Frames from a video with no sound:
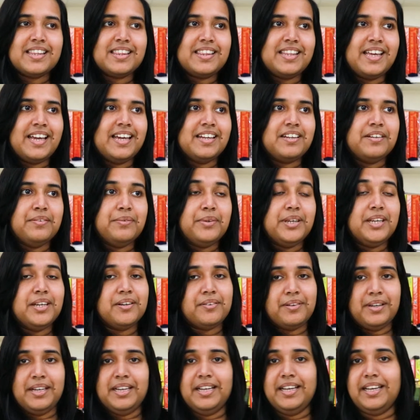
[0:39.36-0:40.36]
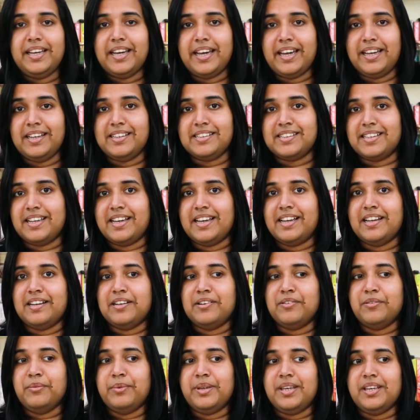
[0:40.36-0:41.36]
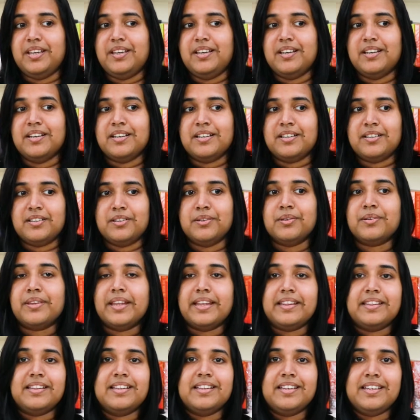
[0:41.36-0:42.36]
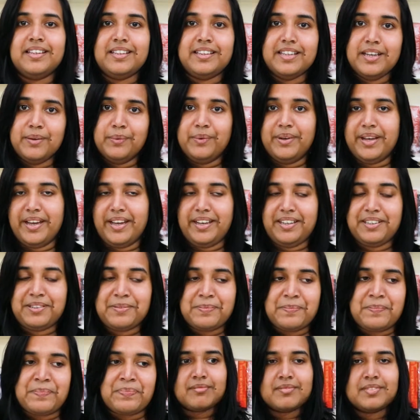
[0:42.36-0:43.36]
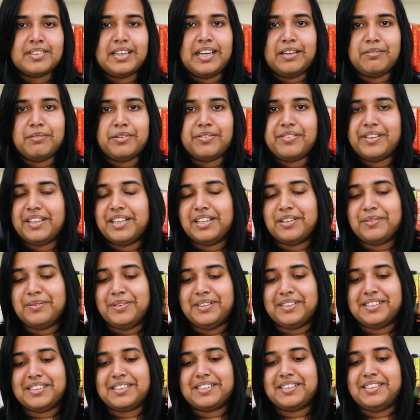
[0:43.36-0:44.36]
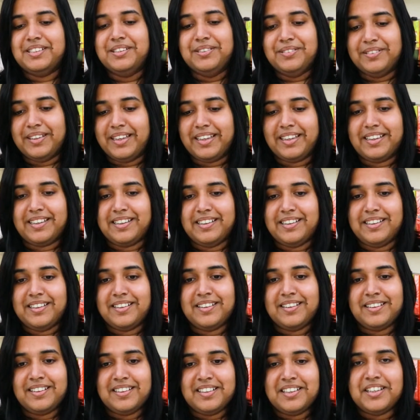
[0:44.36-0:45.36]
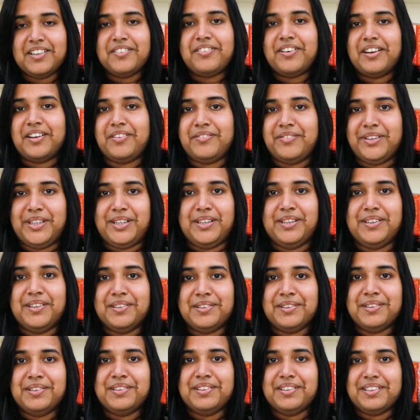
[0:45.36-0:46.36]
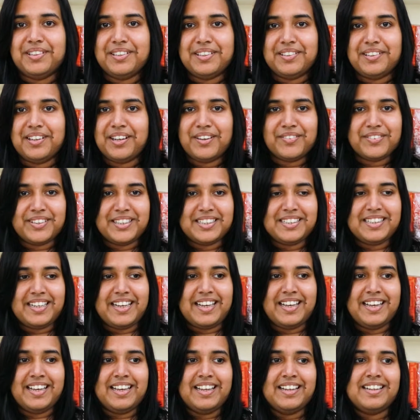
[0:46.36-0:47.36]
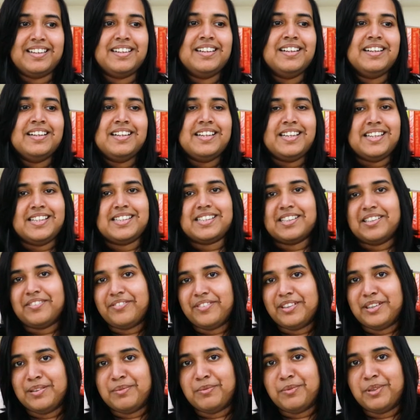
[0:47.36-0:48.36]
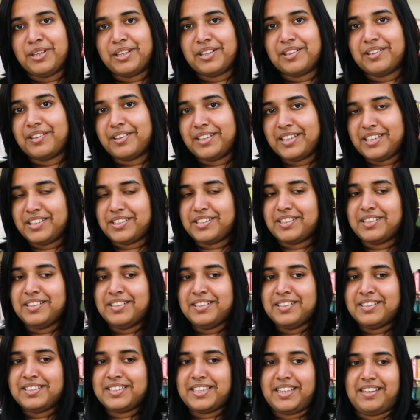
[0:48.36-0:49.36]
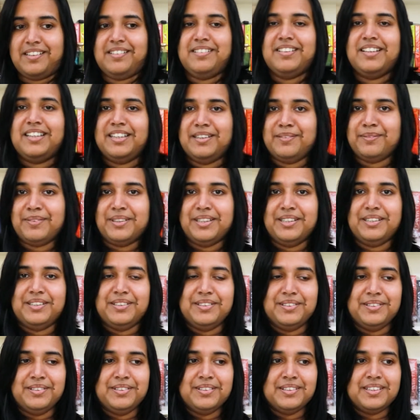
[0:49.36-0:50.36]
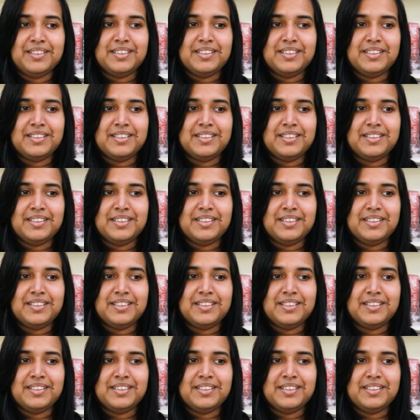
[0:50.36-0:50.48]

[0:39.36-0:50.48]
that we really hate and we know that they would hate, and we figured we'll just do like a fun video of it, and he's gonna film one on his channel and I'm gonna do